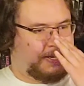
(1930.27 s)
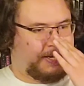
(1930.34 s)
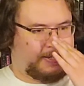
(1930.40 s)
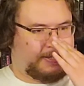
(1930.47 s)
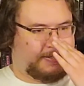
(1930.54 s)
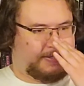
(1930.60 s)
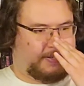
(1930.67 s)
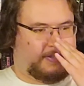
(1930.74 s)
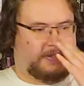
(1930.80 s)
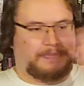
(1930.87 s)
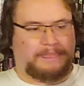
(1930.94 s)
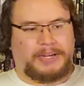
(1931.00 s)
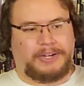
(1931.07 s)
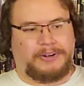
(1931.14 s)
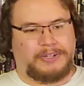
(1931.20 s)
It's it's
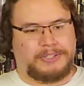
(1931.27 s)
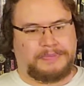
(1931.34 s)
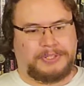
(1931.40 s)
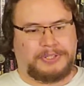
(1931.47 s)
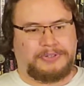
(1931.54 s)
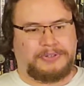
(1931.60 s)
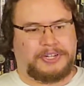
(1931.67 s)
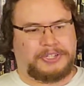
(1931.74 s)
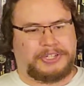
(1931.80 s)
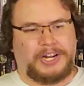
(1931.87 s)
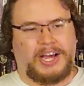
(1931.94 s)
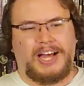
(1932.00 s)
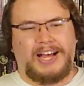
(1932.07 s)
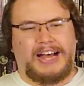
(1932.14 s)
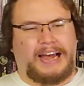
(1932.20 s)
my Christmas
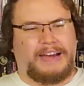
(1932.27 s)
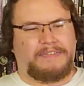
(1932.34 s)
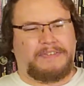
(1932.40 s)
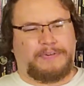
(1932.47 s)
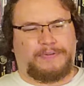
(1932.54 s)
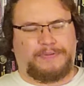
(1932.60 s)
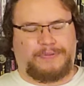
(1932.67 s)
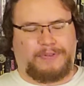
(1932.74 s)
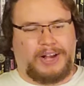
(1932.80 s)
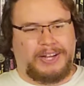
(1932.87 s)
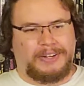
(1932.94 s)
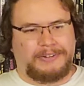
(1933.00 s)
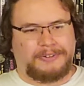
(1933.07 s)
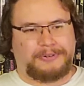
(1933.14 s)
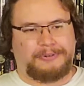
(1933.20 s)
tradition. I have a
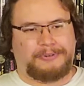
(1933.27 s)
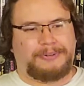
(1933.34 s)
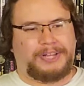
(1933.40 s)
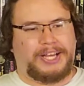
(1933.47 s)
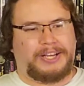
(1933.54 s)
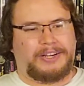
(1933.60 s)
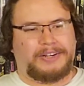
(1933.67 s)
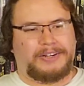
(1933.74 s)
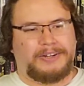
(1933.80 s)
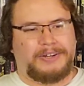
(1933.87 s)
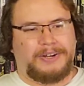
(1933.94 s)
friend who like